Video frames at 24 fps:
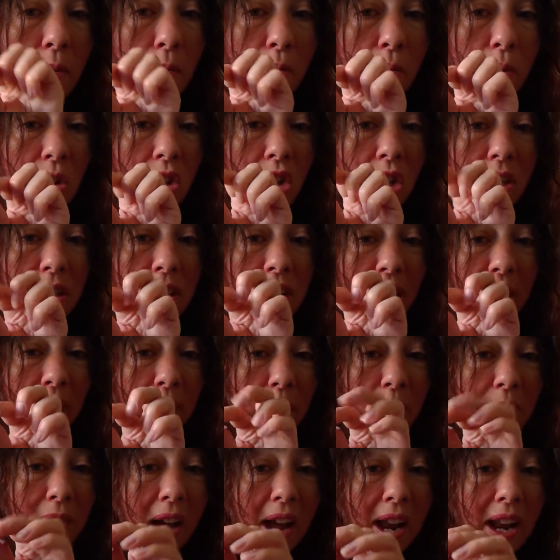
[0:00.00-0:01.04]
push it down,
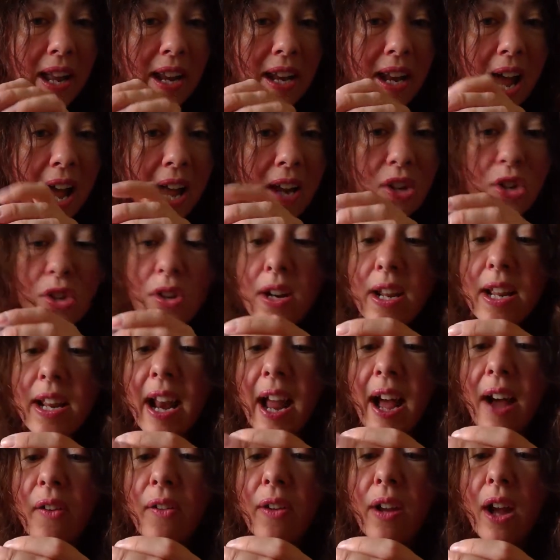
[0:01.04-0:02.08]
and it naturally
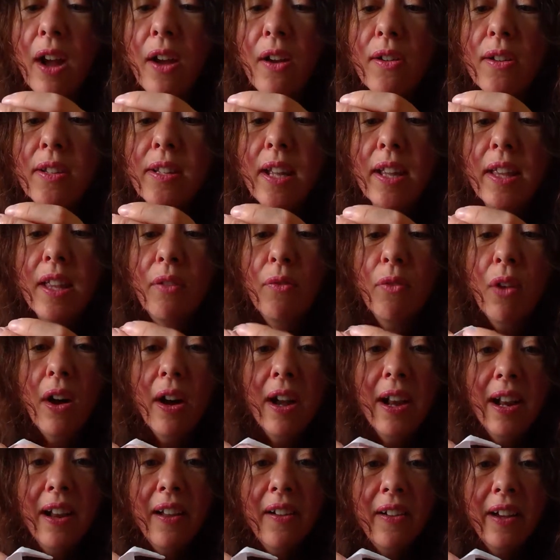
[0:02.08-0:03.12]
now goes in the
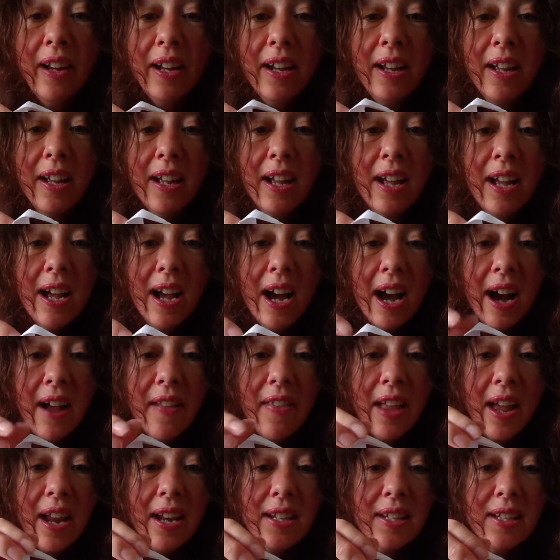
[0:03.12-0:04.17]
right line, and
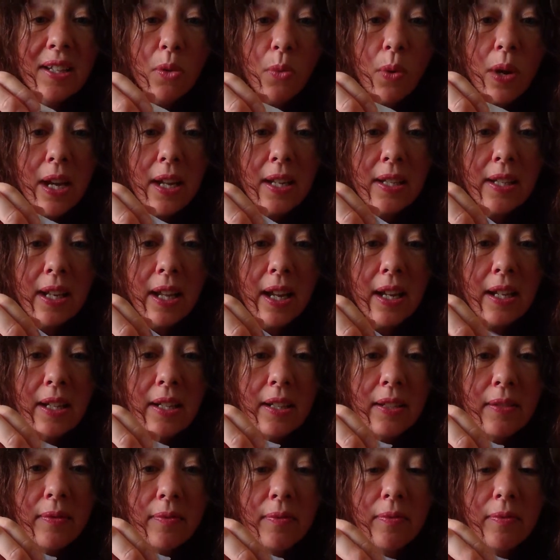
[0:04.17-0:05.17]
then squeeze it.